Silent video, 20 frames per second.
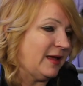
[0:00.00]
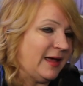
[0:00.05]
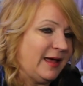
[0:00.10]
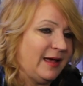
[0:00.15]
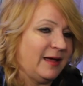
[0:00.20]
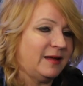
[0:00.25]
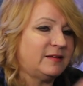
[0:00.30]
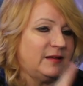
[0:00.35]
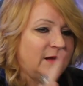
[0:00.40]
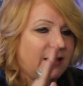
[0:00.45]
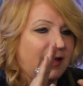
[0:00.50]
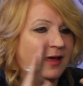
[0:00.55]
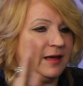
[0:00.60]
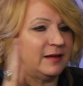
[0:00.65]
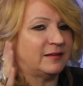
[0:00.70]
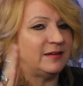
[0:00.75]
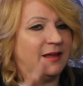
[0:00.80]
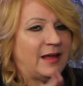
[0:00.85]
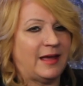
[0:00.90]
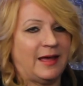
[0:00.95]
Acting,
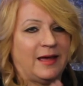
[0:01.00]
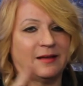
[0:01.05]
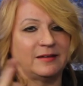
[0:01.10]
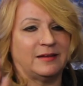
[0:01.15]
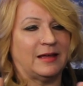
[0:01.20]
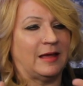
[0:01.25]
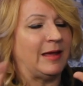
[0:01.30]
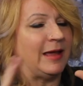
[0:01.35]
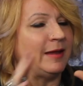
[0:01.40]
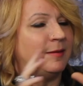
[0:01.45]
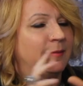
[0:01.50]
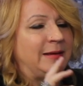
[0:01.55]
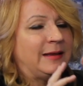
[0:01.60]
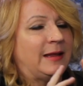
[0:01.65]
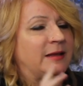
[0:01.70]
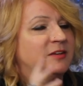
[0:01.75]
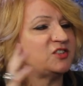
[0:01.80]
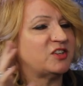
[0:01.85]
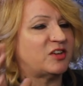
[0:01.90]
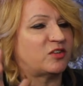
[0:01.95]
acting, acting. I
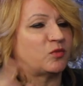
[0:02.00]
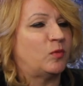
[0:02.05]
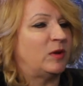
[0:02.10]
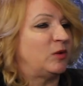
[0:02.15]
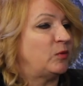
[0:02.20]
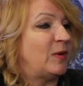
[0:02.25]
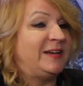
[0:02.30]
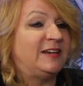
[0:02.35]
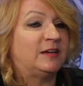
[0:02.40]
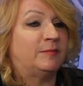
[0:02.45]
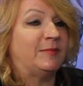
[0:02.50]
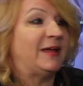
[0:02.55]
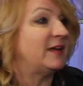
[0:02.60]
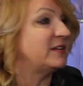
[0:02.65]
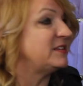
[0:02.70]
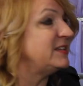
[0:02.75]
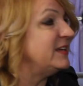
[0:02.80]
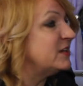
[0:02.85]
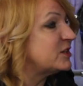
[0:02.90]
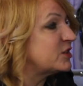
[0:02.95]
mean, I just want, do I need to make
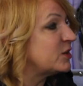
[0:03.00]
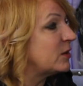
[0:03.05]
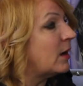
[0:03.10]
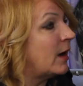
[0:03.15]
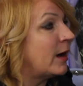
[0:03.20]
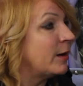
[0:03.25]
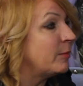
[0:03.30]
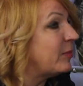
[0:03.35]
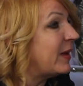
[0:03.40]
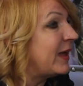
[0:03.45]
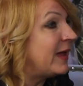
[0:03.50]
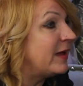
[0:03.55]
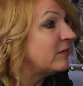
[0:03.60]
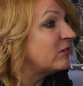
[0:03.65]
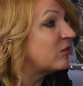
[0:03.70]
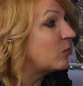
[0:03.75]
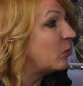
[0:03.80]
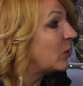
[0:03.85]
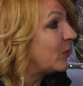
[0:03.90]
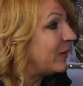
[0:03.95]
a t-shirt,
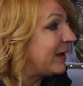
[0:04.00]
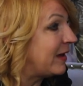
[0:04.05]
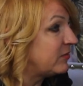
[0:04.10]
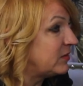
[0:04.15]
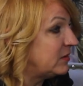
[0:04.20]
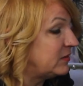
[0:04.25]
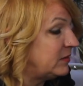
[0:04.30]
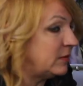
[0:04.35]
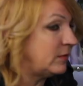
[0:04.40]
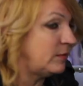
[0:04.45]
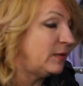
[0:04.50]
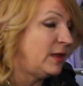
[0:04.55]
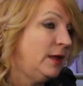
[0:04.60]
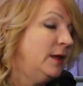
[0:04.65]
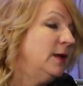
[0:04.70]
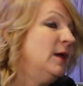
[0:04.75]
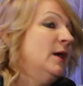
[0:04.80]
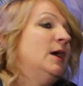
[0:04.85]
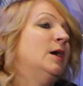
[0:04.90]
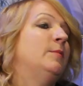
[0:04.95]
armbands? What do we have to do?
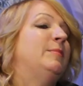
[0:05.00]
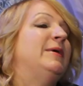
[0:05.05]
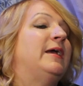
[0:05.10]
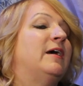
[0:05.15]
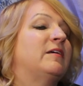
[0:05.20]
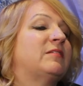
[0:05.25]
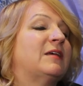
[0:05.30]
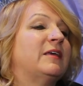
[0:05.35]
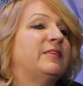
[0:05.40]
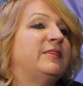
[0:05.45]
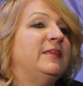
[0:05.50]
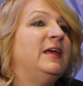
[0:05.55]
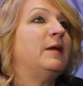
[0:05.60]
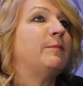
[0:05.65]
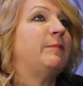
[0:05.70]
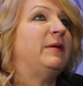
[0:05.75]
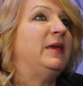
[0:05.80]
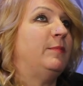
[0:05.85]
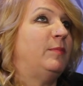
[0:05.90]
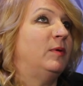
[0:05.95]
Yeah. Right. Because I
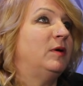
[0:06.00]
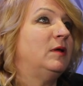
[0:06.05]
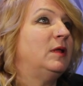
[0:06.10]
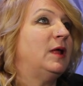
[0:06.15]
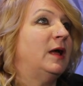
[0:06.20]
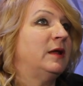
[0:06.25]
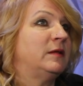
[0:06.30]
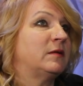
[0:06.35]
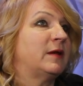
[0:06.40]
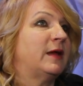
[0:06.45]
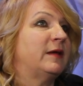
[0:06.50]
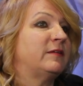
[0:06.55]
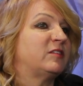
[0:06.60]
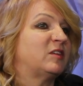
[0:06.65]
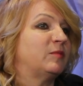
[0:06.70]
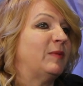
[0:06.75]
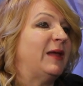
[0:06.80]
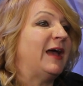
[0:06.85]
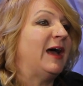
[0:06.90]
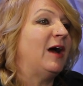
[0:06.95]
think people
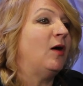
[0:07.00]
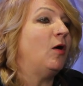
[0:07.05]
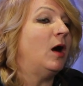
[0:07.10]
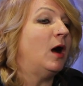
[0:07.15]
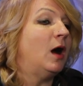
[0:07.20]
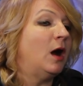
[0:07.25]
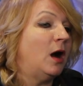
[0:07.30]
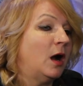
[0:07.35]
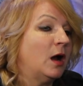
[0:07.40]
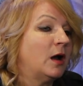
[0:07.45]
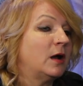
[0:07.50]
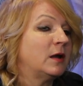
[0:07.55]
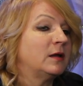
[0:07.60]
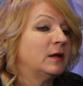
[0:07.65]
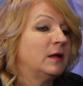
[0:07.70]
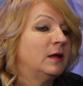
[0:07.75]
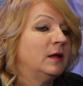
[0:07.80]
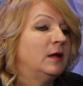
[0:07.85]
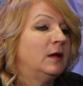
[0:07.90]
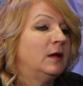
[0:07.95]
underestimate how hard